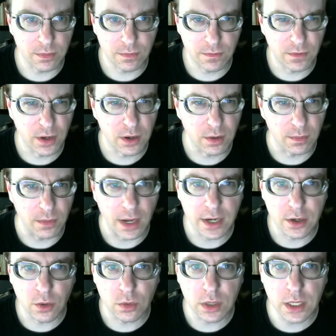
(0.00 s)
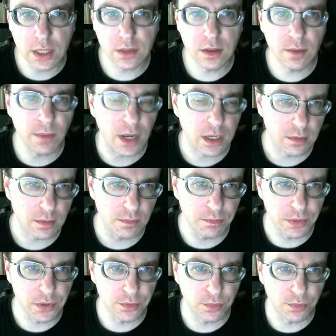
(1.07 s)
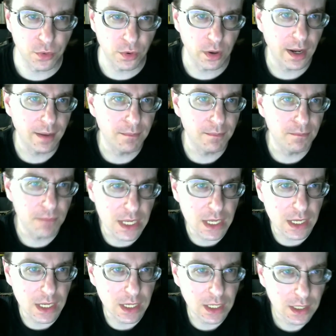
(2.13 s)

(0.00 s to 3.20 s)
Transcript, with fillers: Fuck them. I don't need them. I can build more. I'm me.